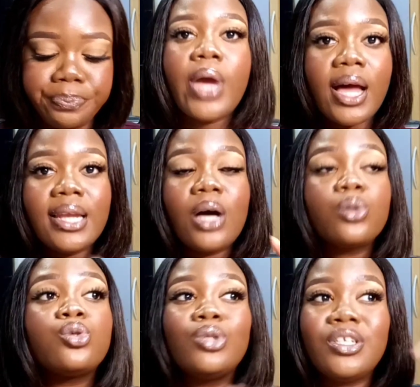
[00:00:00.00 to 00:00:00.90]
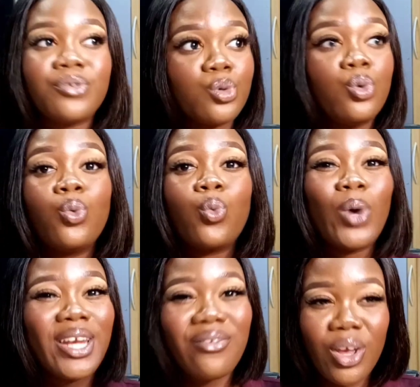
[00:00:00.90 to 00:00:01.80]
We are allowed to leave school
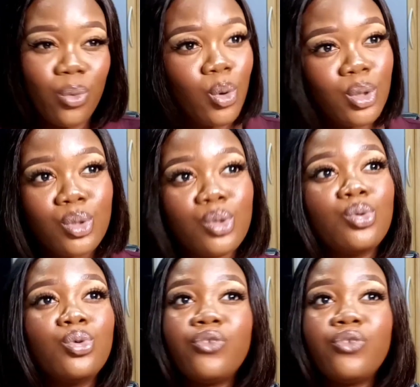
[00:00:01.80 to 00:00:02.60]
whenever you want to.